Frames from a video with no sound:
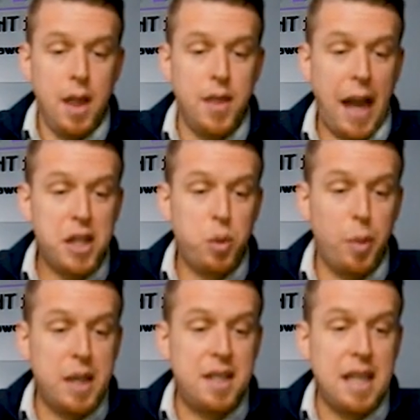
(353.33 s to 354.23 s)
That's where
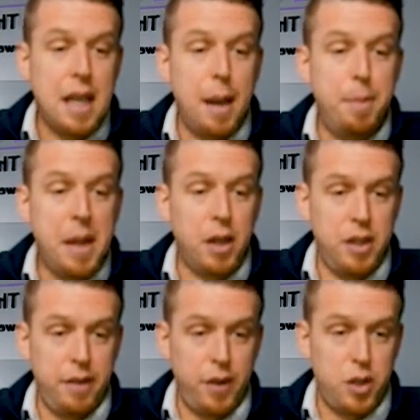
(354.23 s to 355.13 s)
we see a bigger
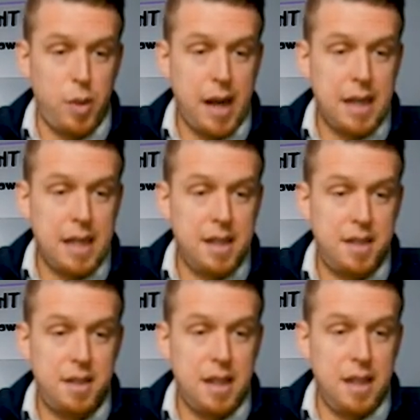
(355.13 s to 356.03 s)
difference, right?
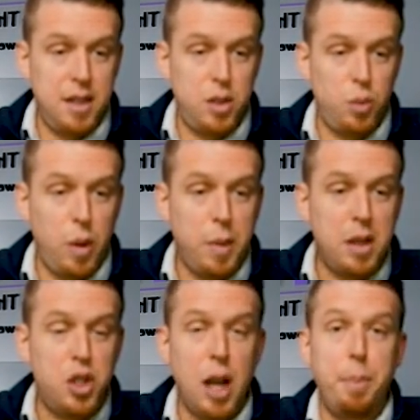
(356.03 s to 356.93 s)
Is is when we
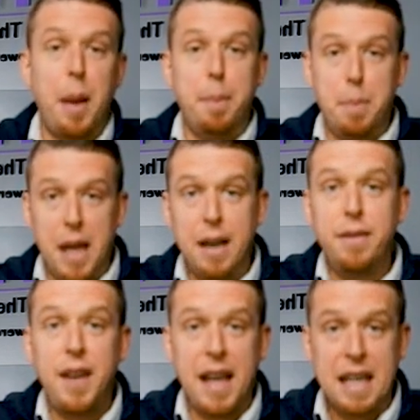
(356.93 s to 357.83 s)
jump
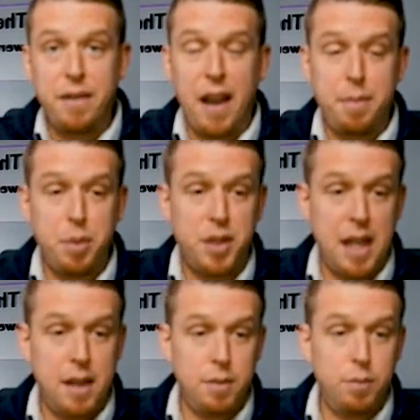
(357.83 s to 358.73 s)
above
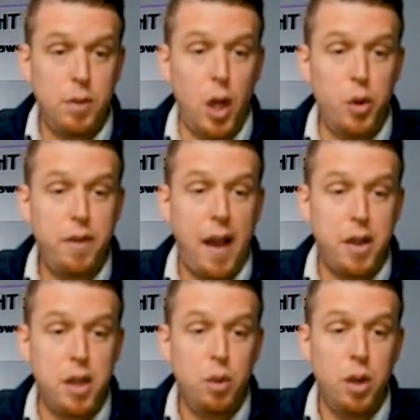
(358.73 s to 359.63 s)
85% loan to
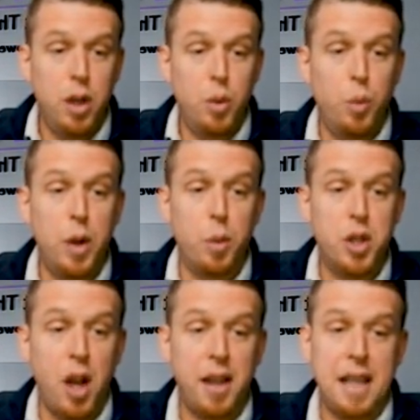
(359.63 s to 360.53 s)
value when we're
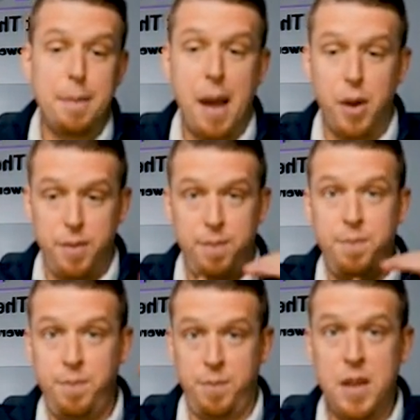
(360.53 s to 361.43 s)
talking about
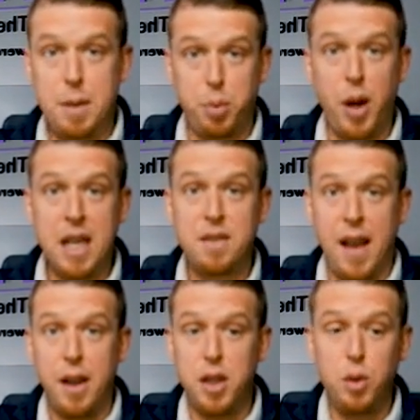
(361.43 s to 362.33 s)
the appraised
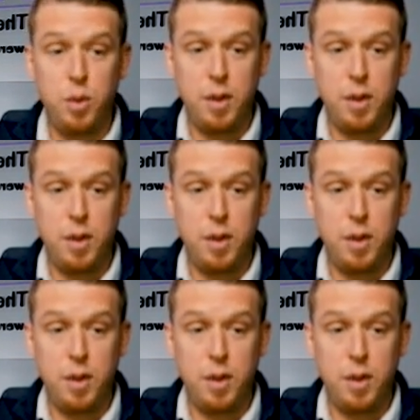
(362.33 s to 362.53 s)
value